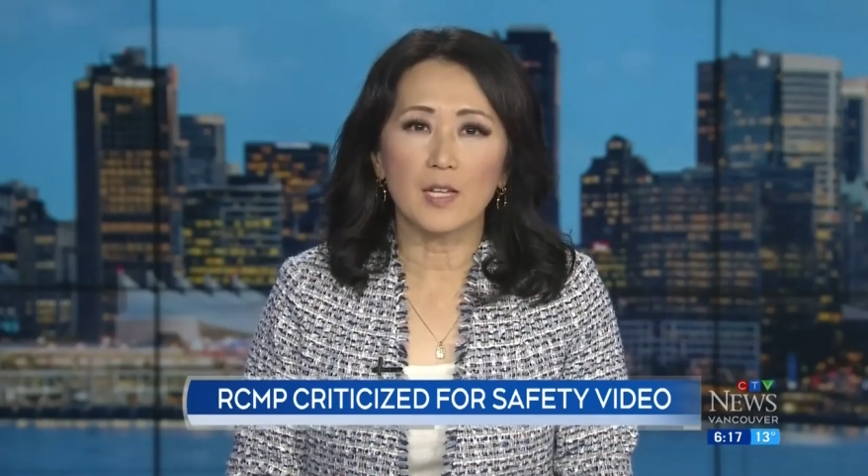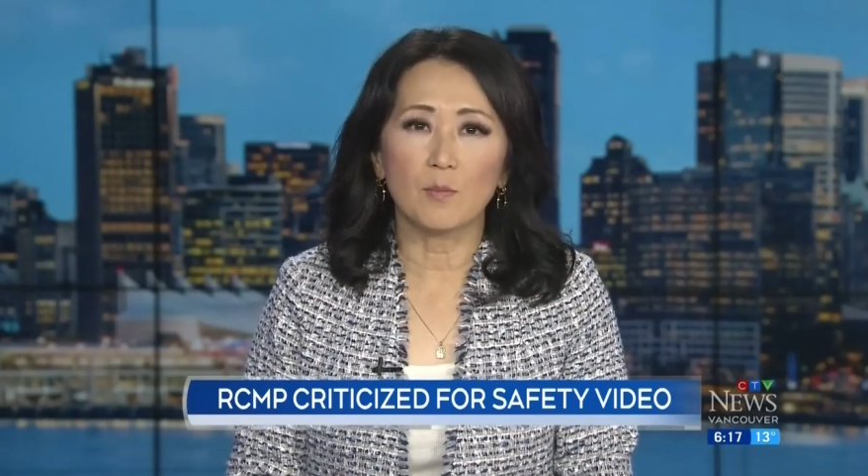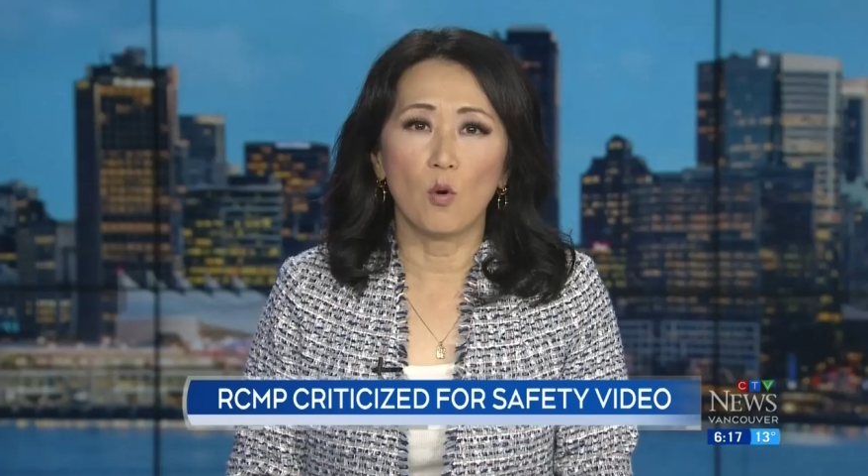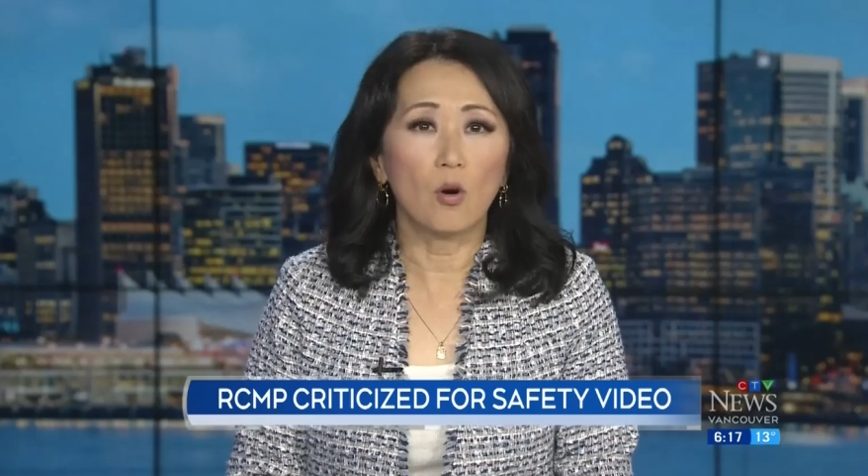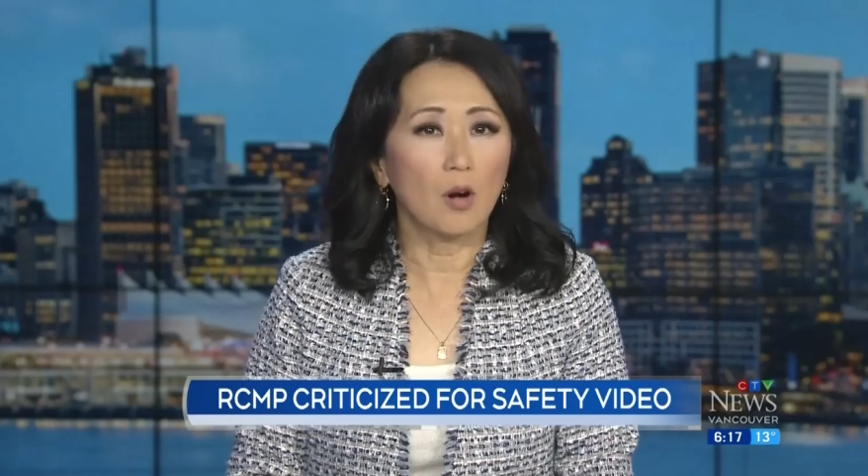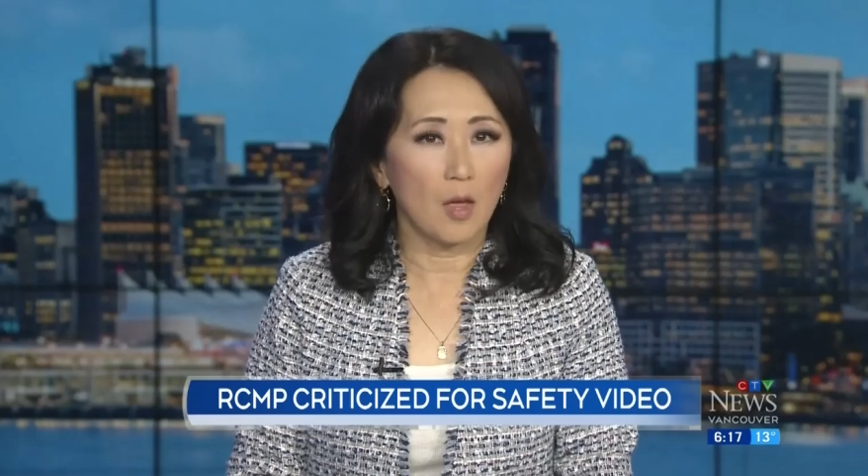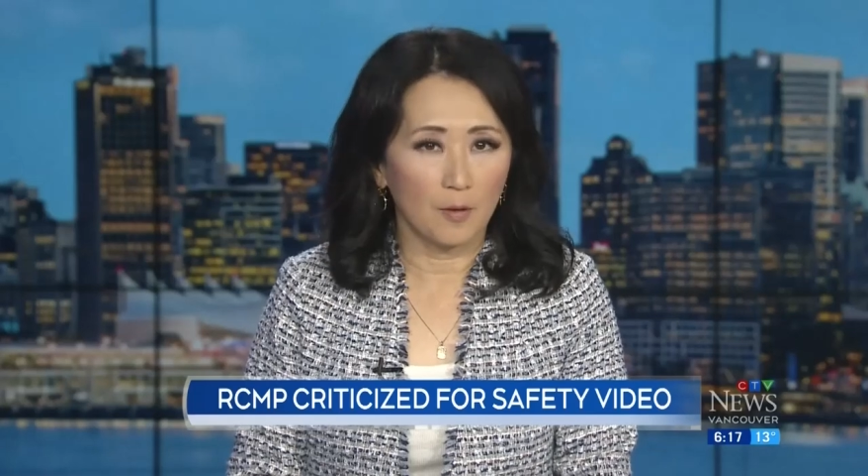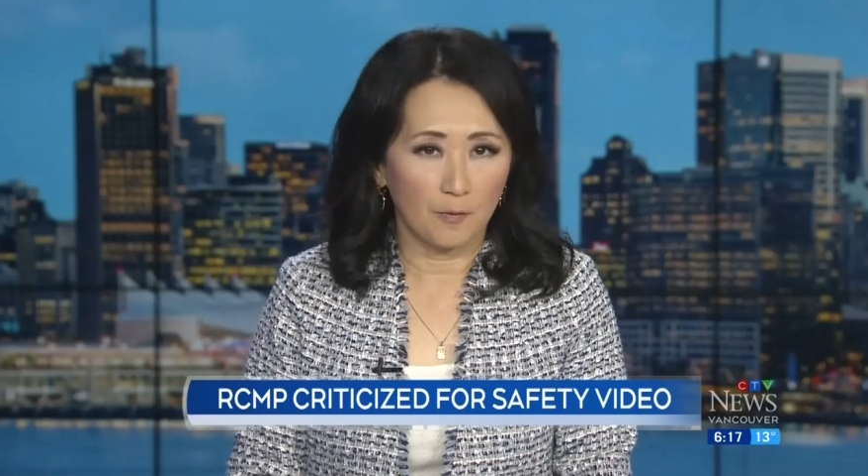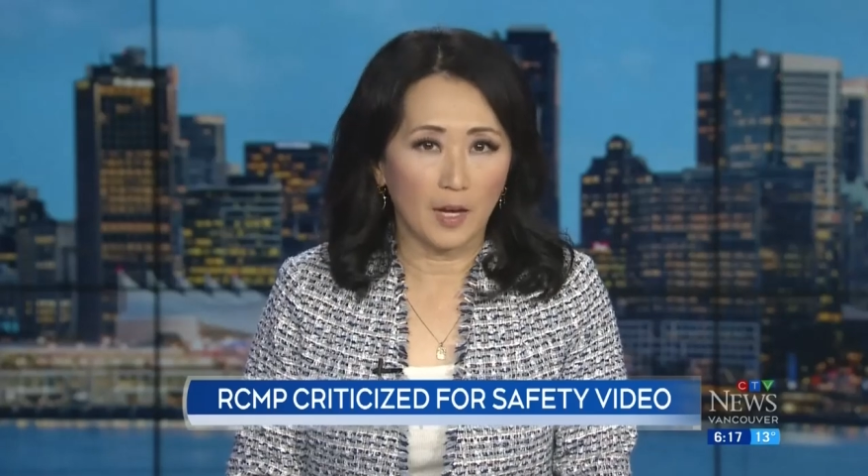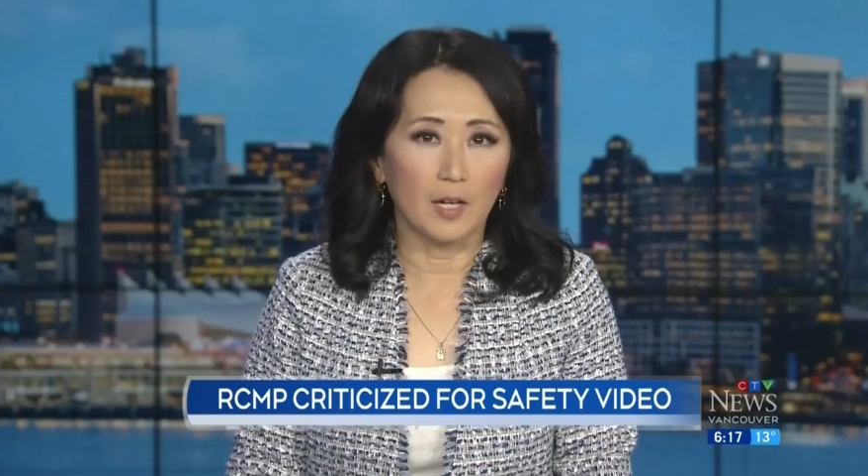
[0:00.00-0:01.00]
more on the
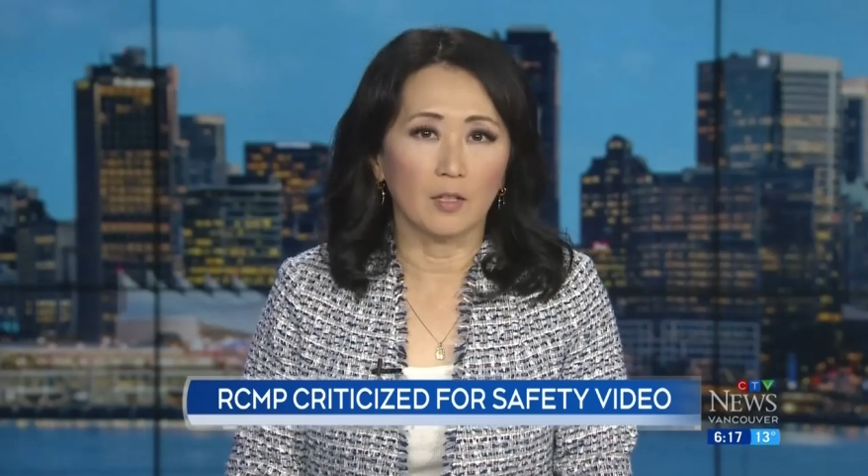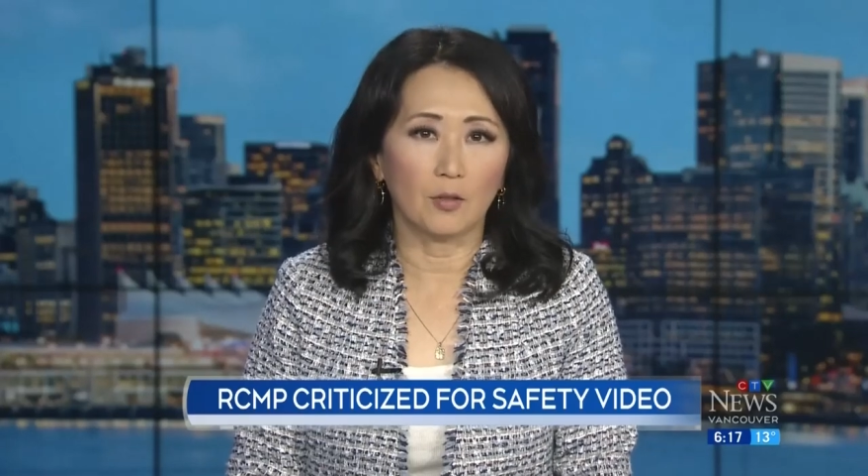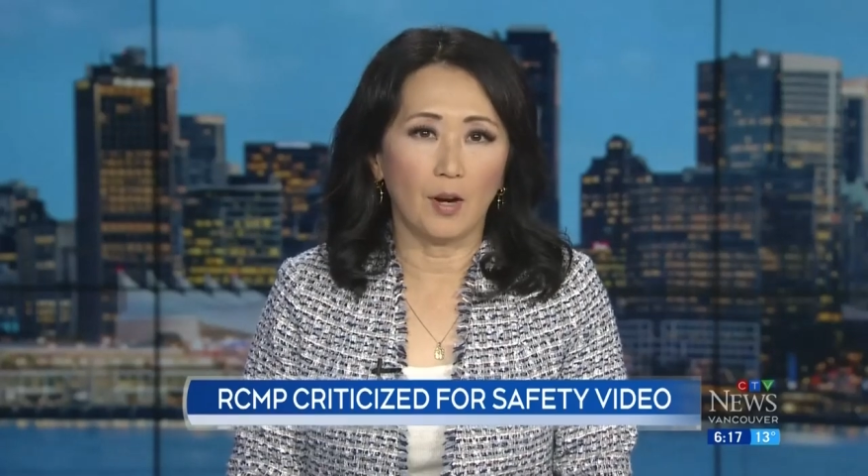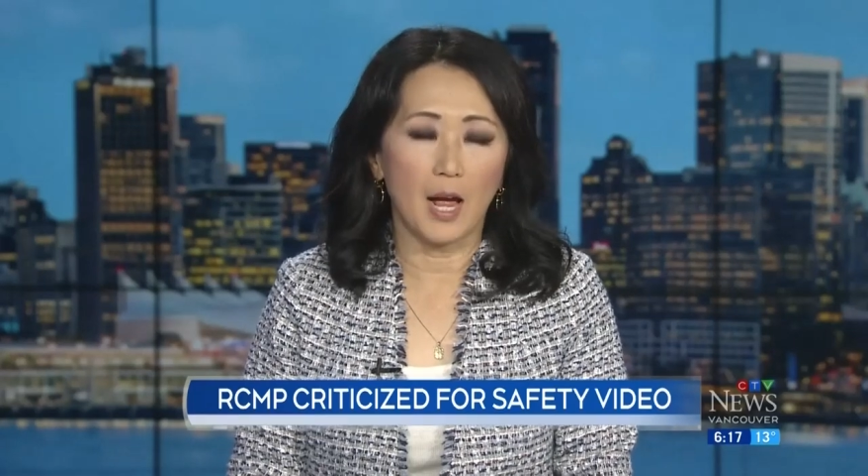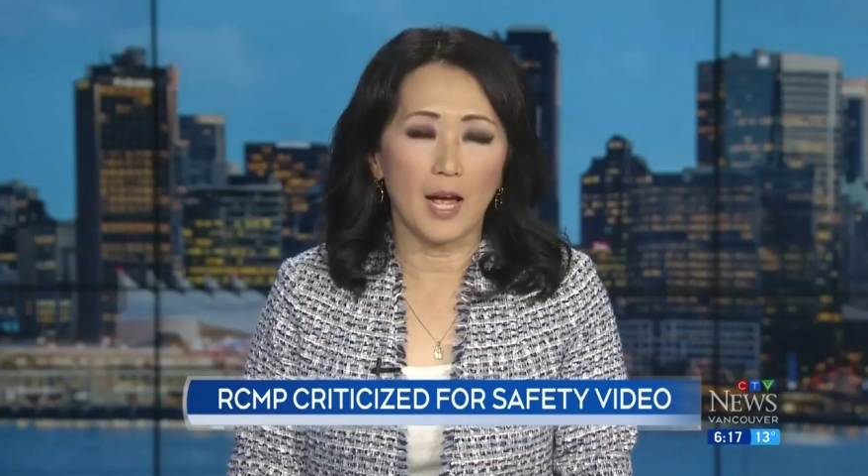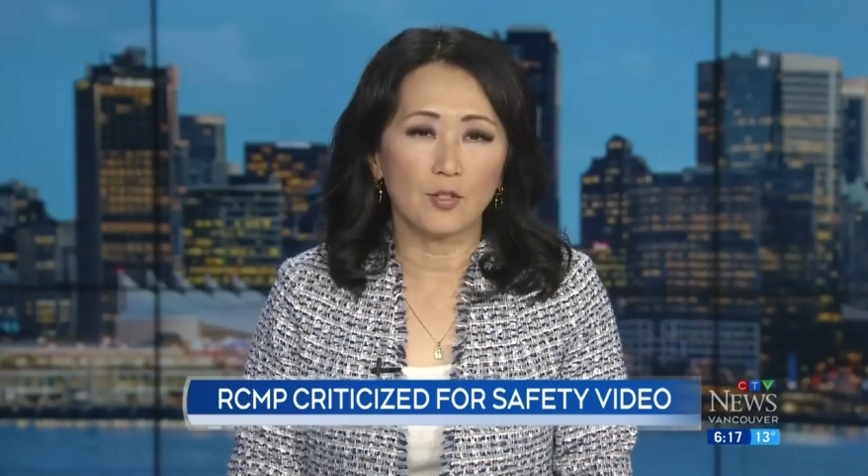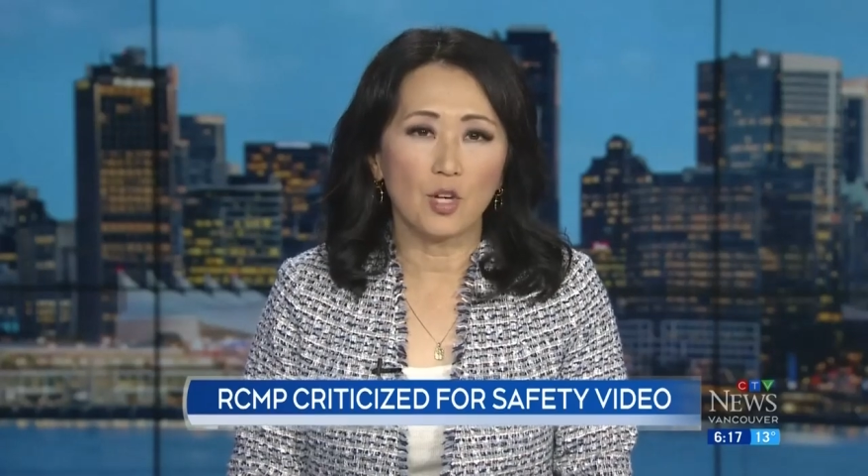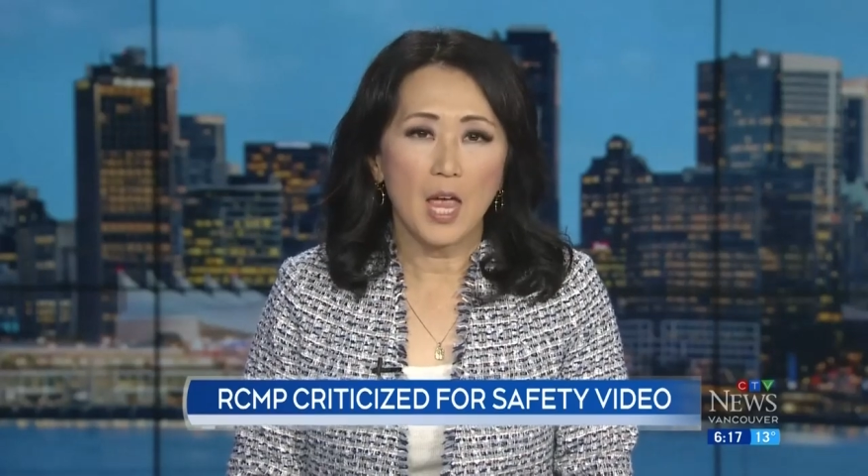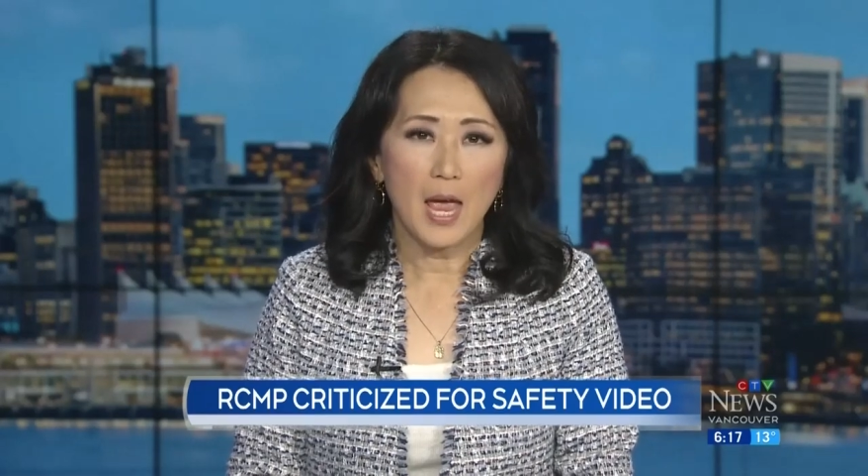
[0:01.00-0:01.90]
fatal crash